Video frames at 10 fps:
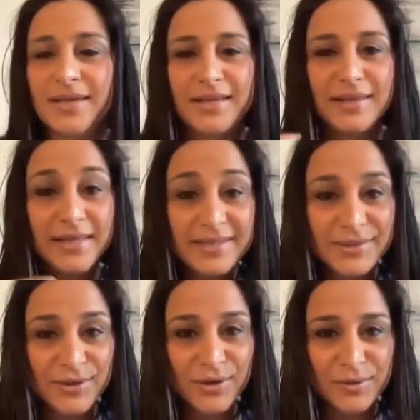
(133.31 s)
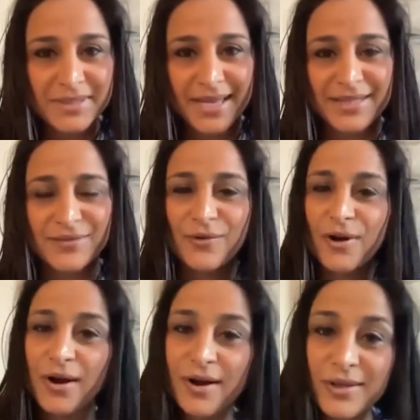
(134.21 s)
in this circumstance for
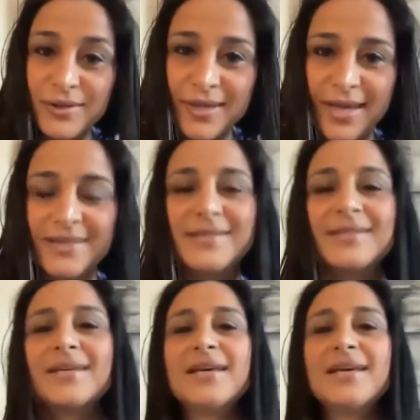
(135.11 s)
our other guest,